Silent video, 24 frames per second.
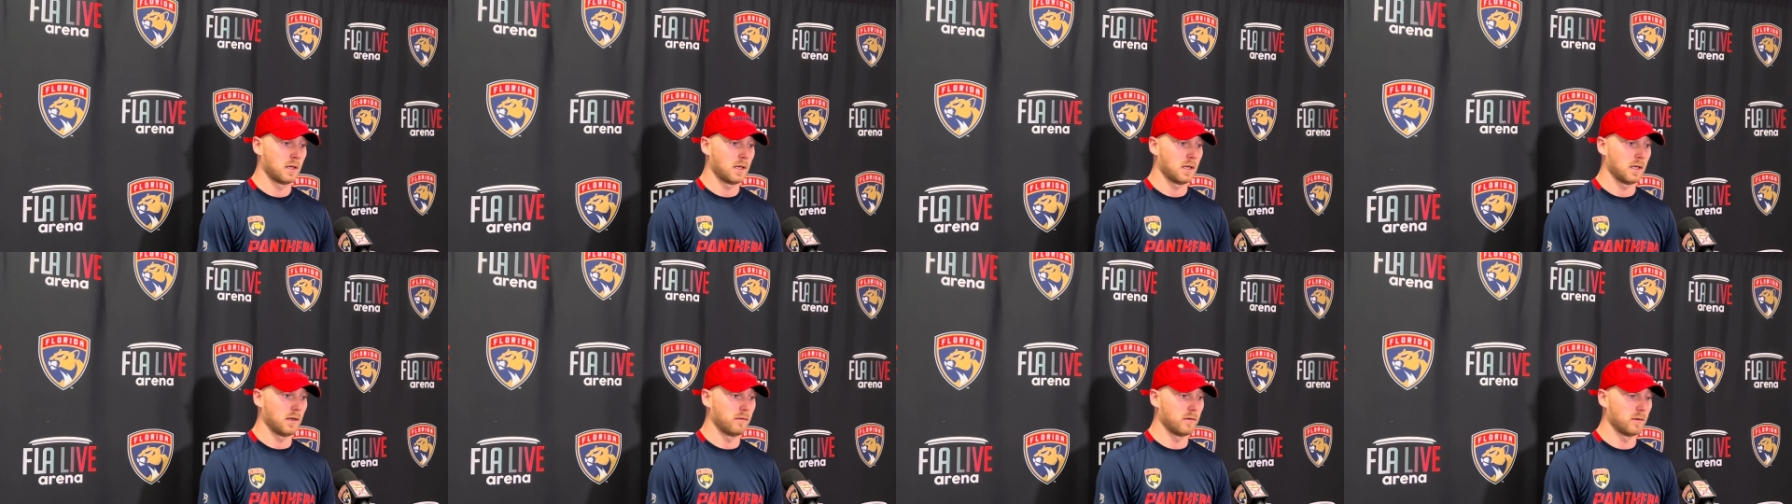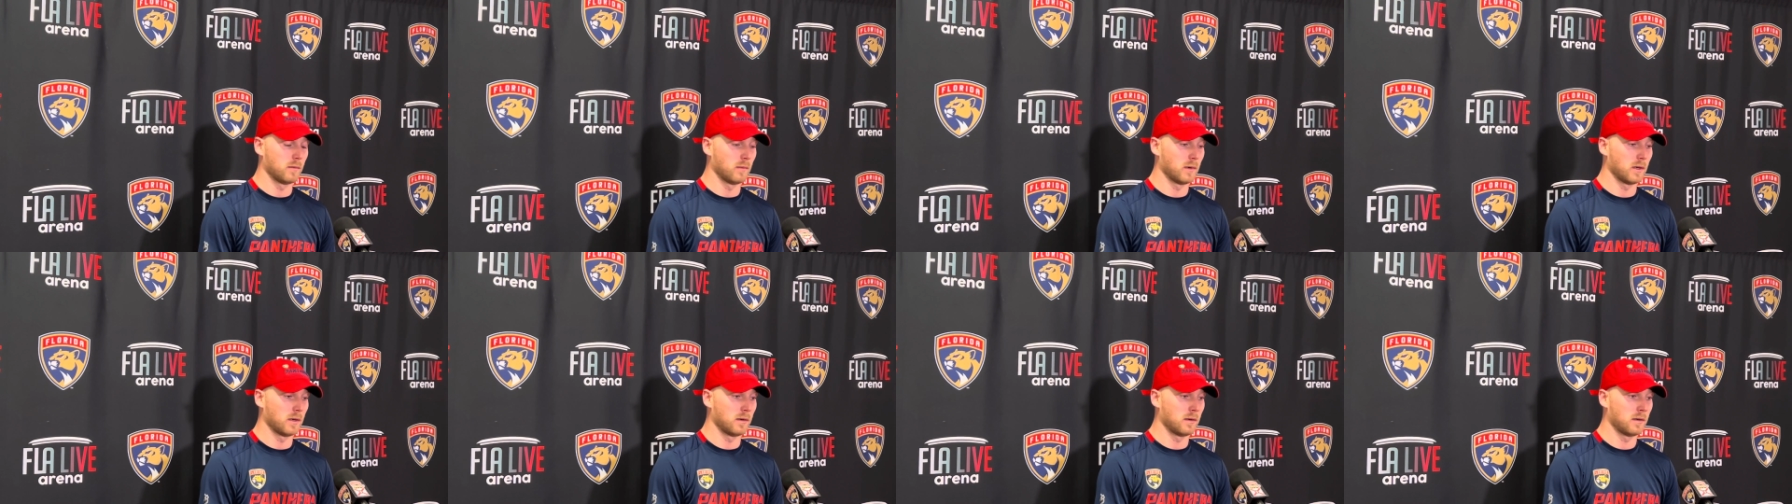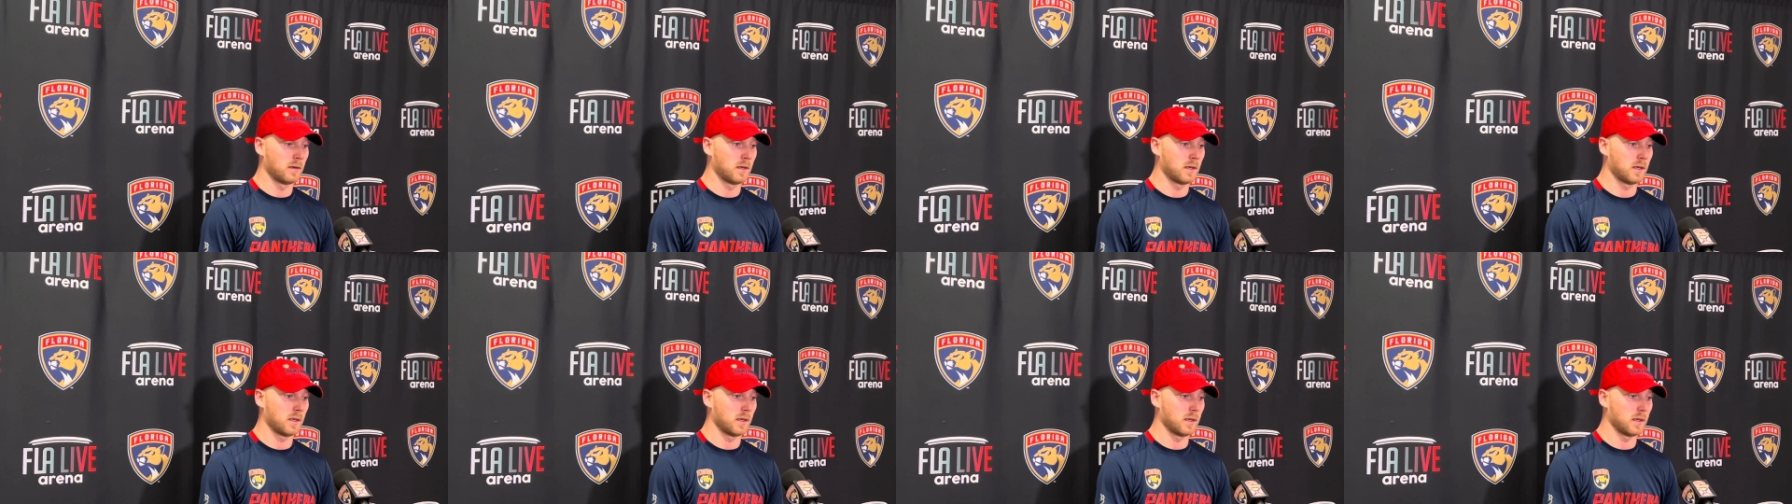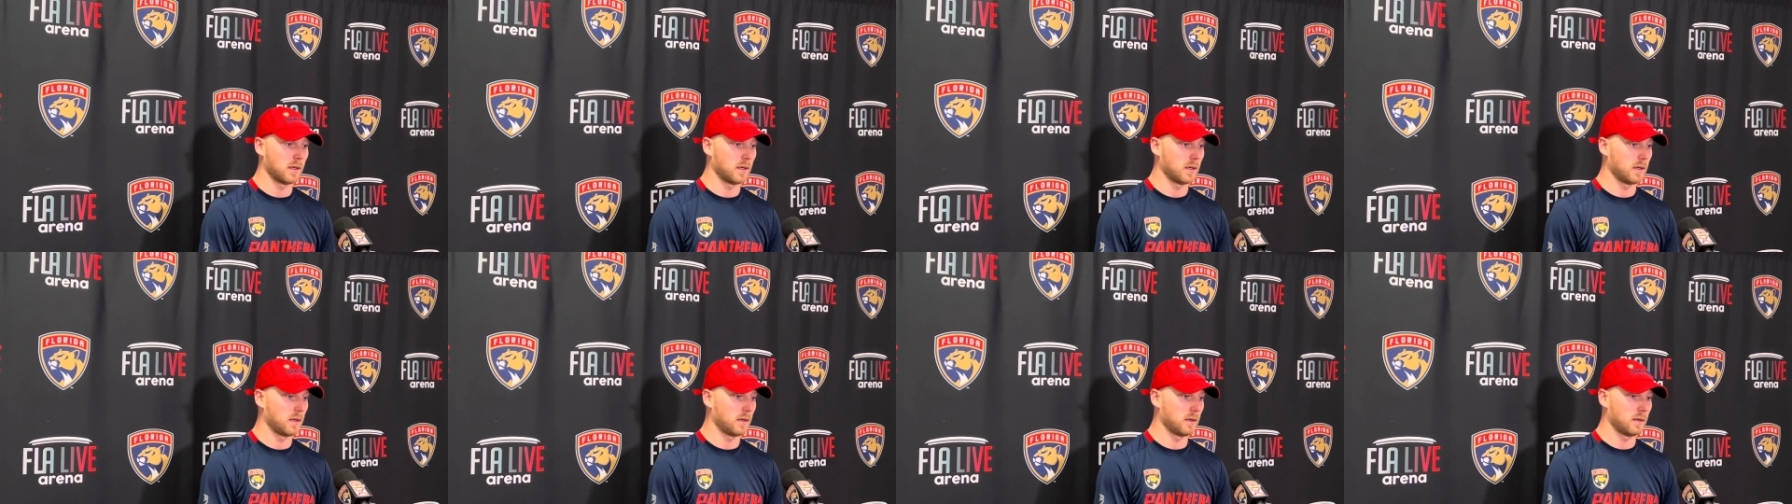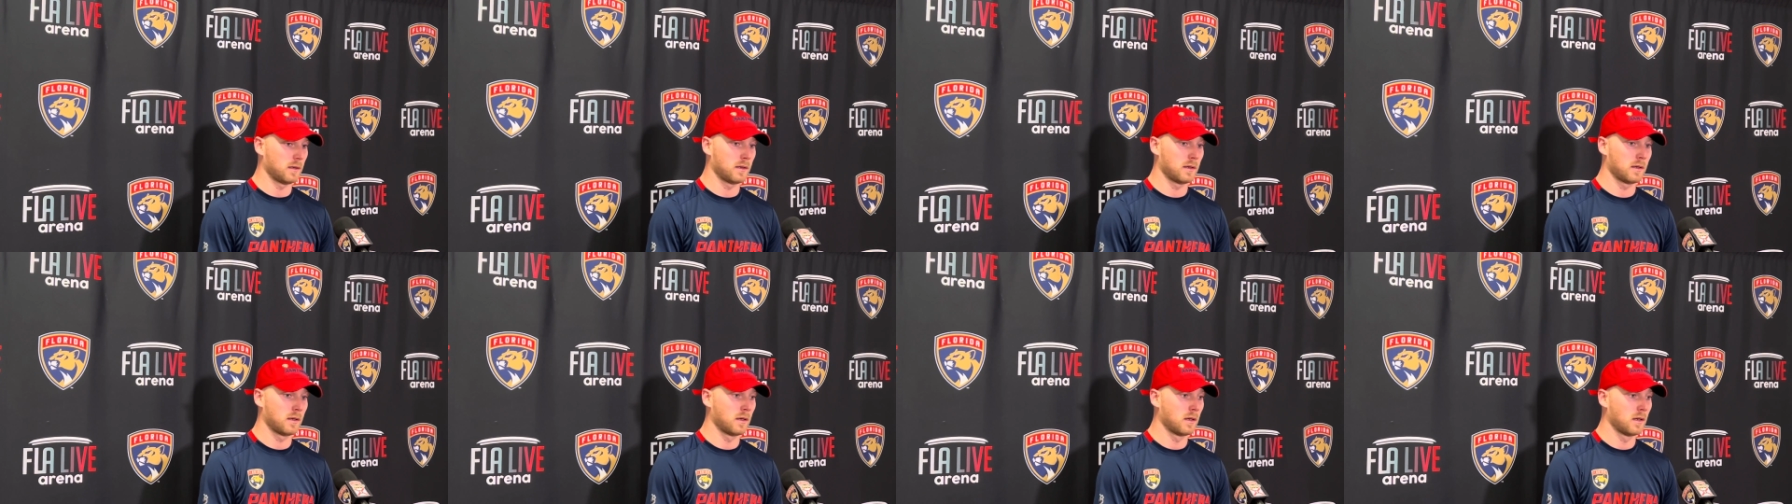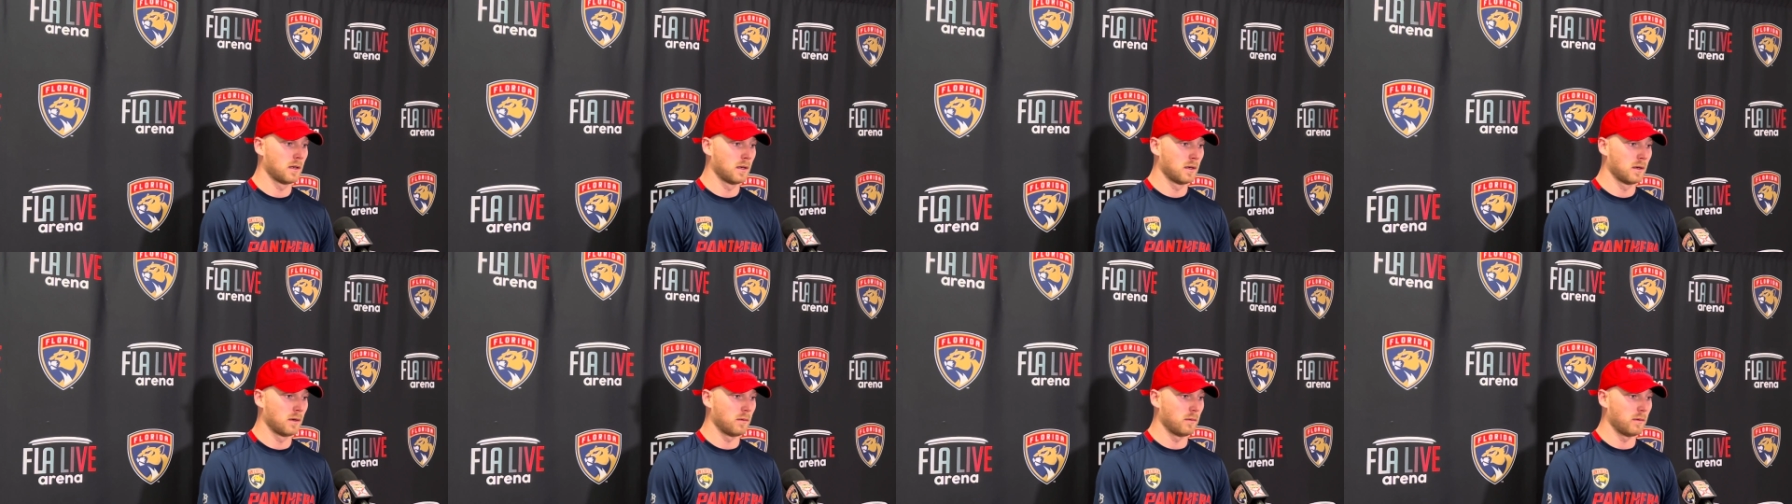even when uh,
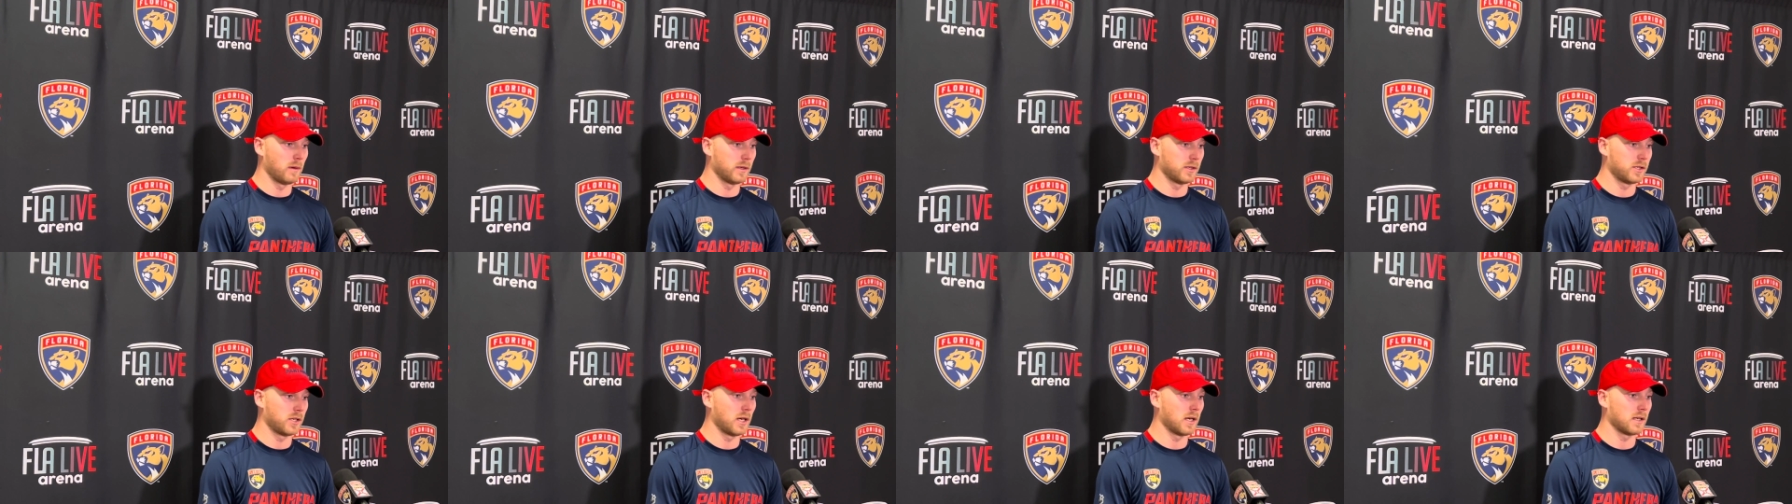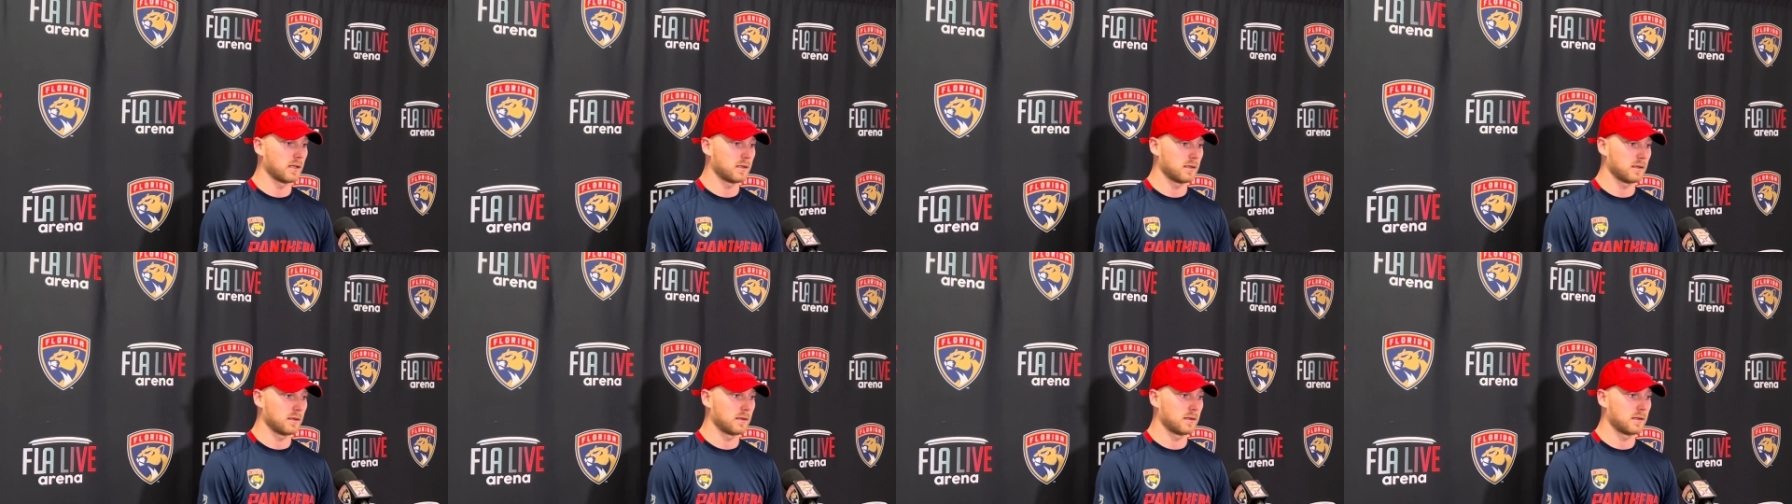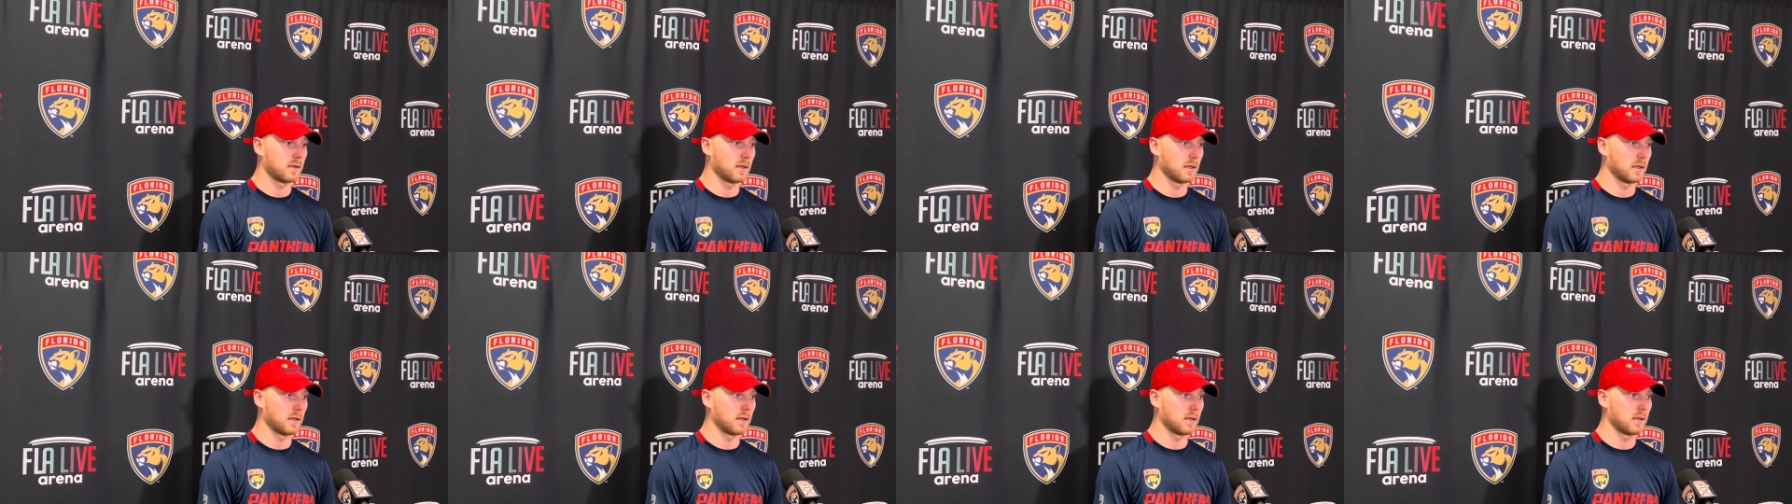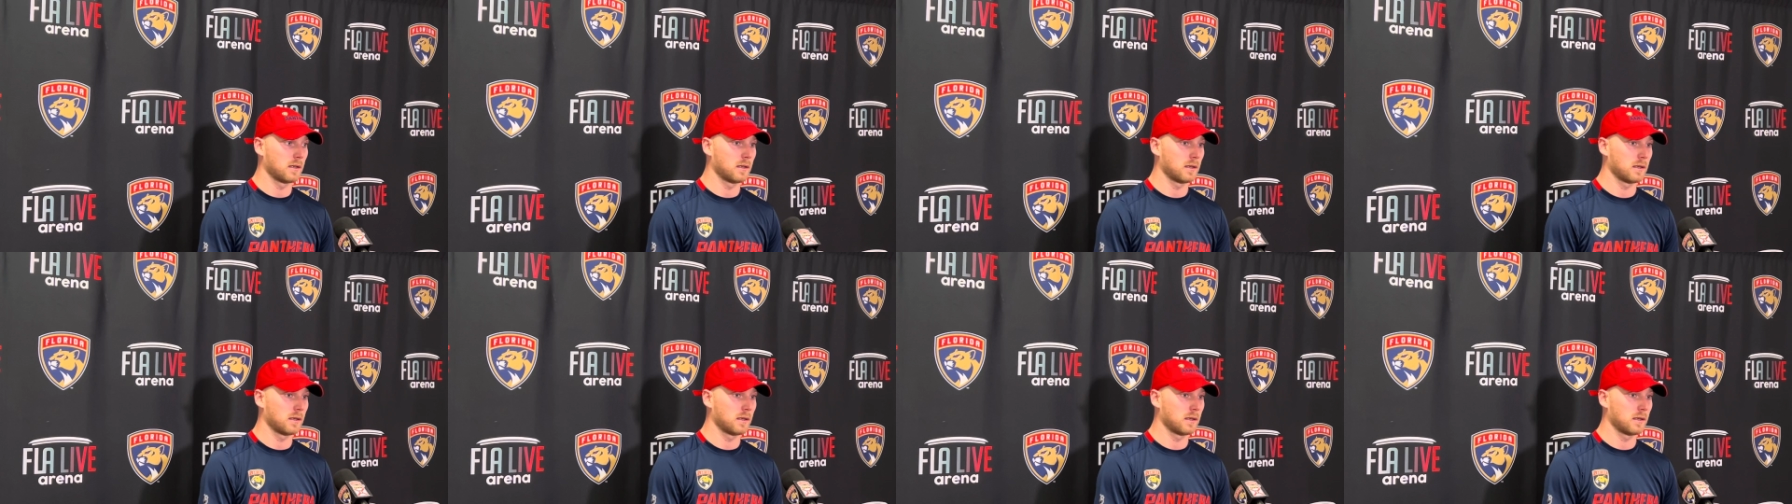we had chances to